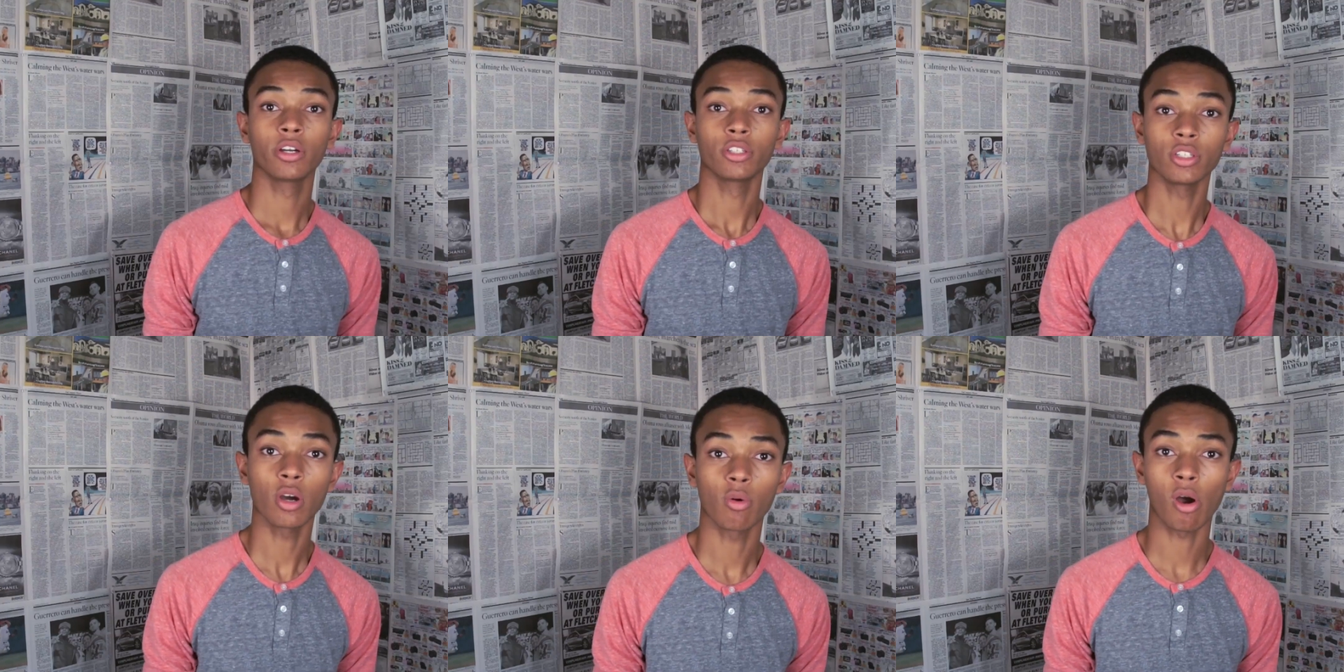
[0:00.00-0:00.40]

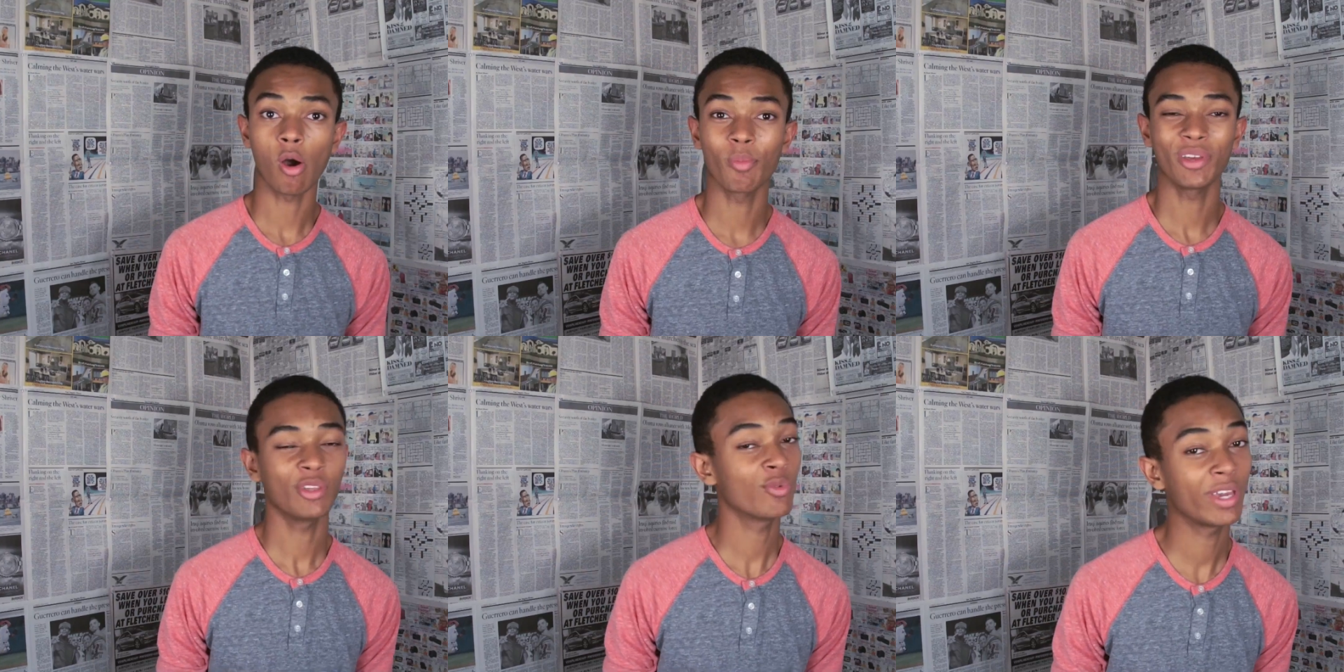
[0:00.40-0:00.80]
Yo,
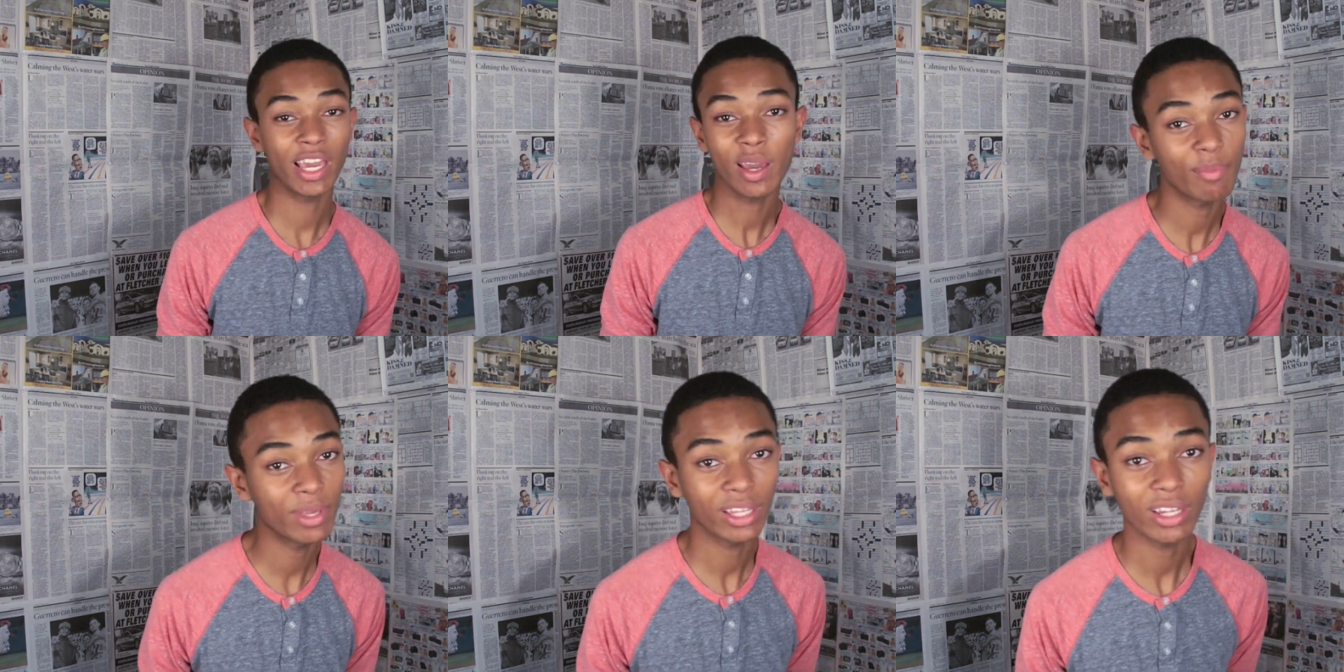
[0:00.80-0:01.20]
homie, you
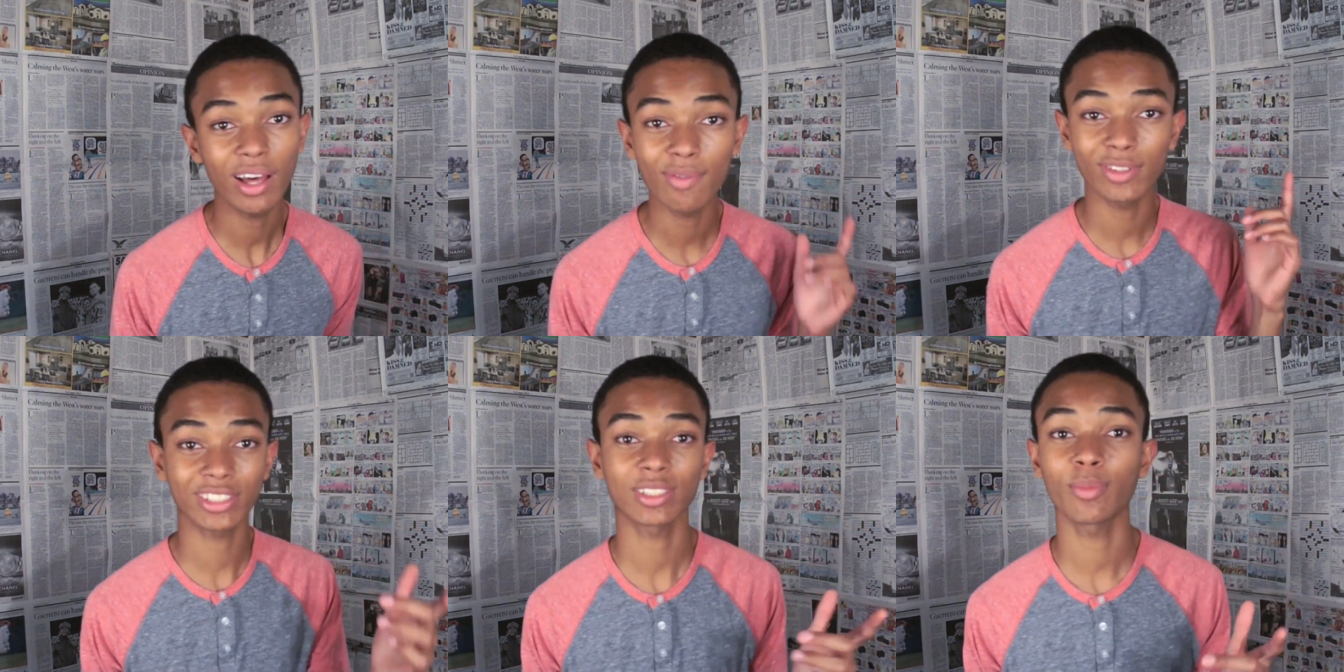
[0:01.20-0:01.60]
can't be in
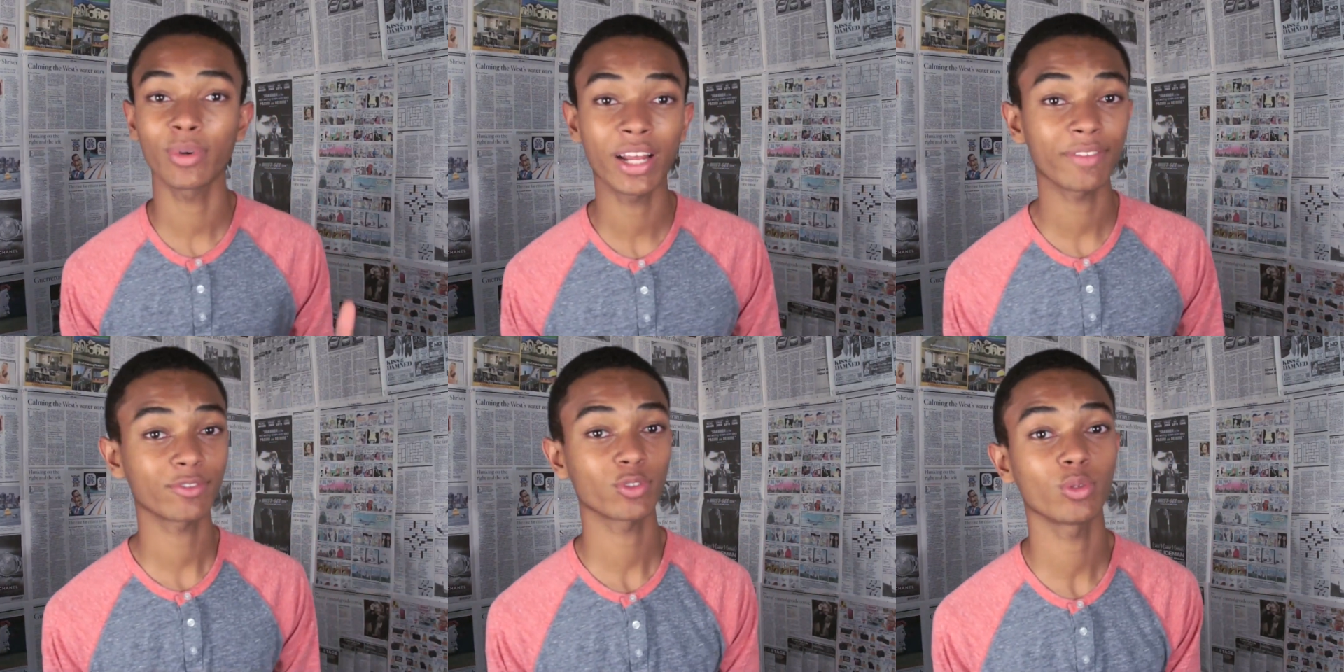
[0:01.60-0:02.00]
love with
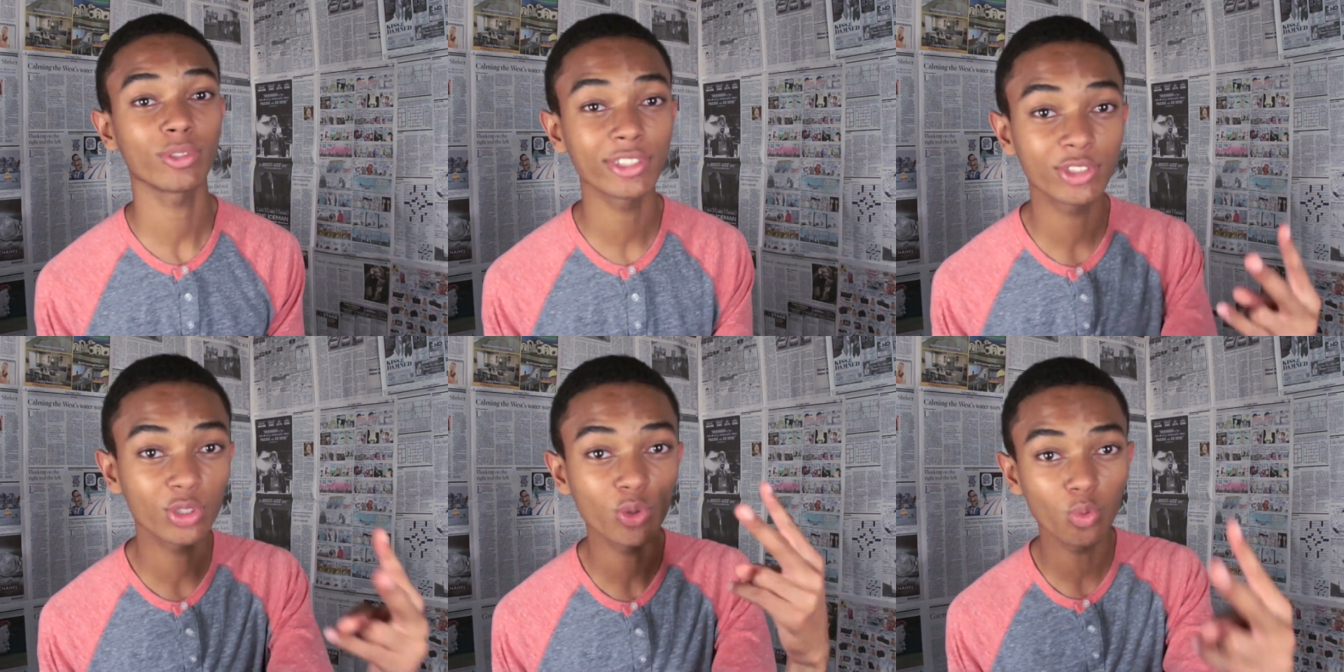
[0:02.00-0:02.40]
someone after
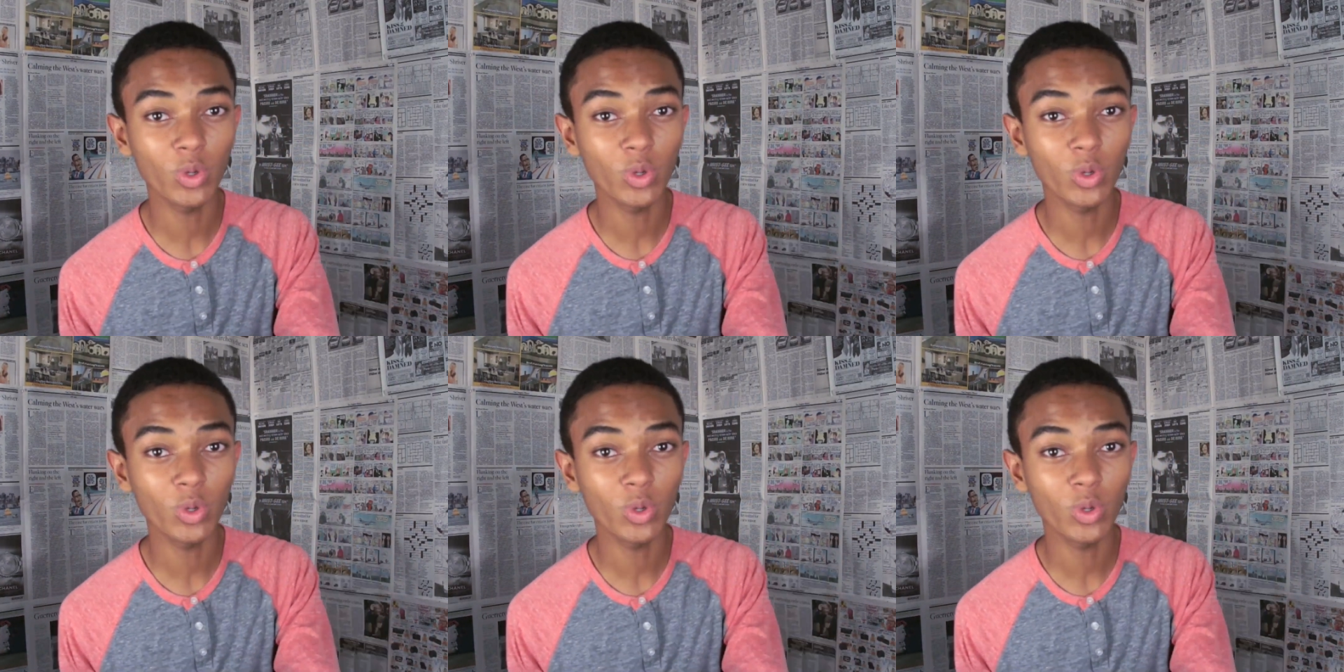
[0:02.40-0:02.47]
only two